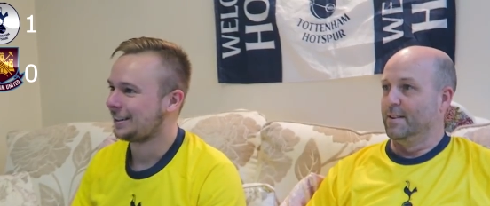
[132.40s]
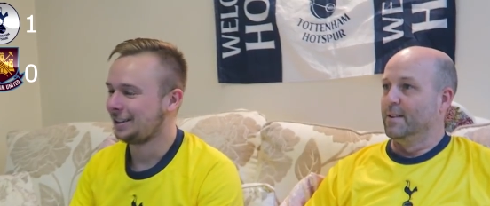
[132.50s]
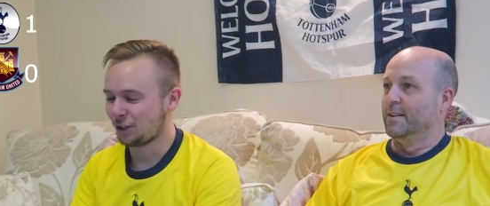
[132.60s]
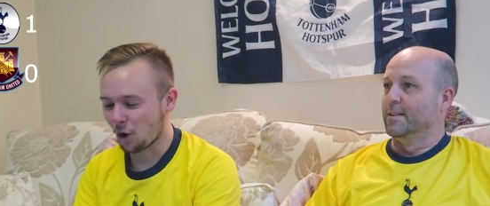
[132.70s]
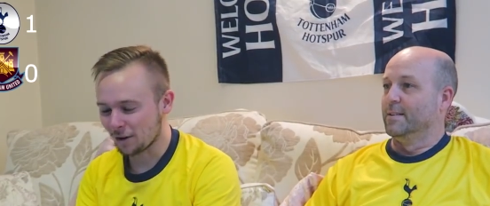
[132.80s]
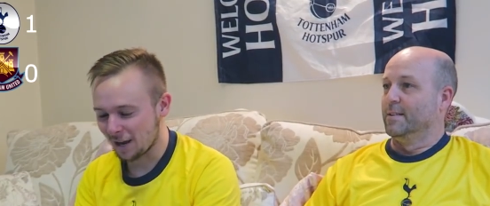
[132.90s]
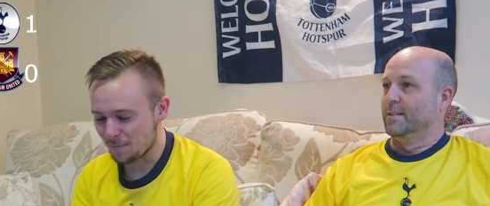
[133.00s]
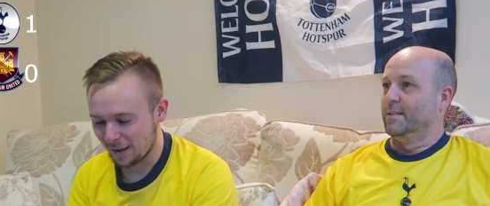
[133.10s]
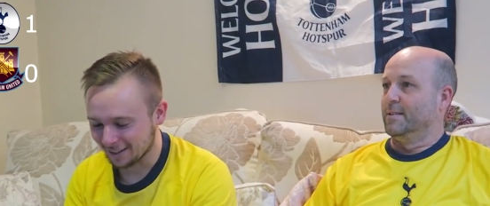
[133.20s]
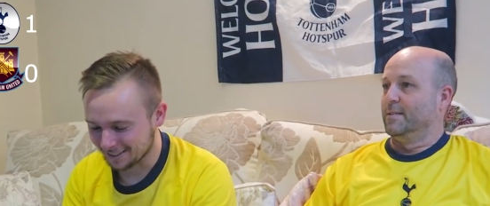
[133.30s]
Speaker 1: You don't
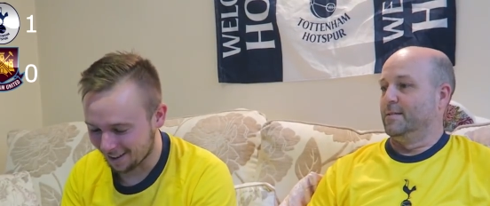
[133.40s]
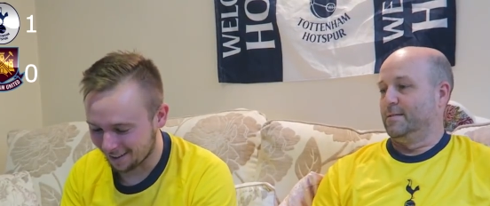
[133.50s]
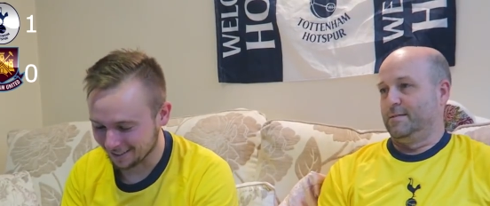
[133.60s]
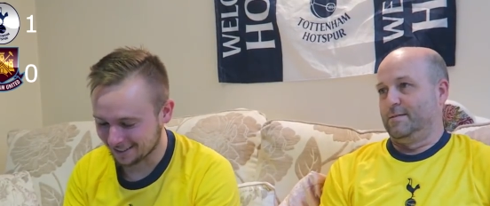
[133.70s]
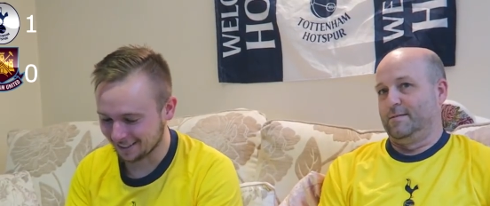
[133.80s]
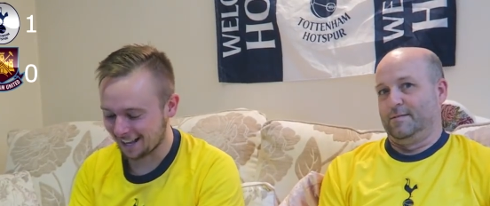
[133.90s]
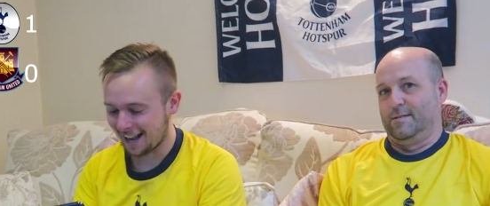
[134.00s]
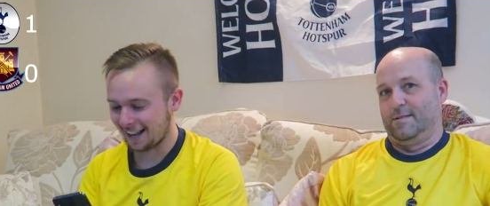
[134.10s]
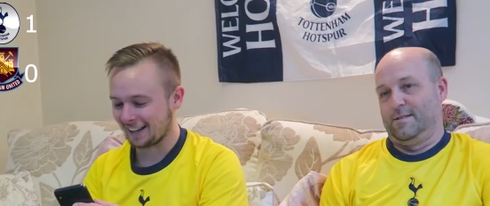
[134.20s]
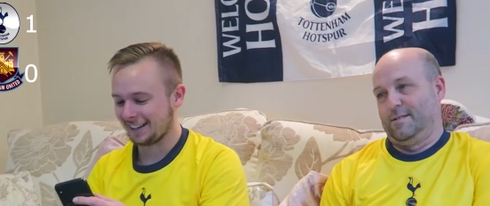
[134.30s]
get better starts than
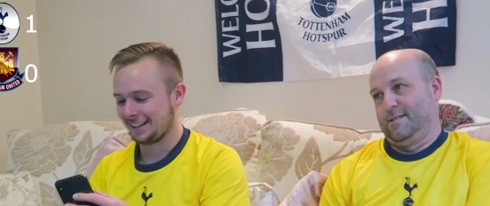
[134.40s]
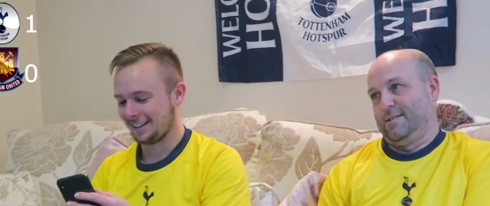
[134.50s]
that.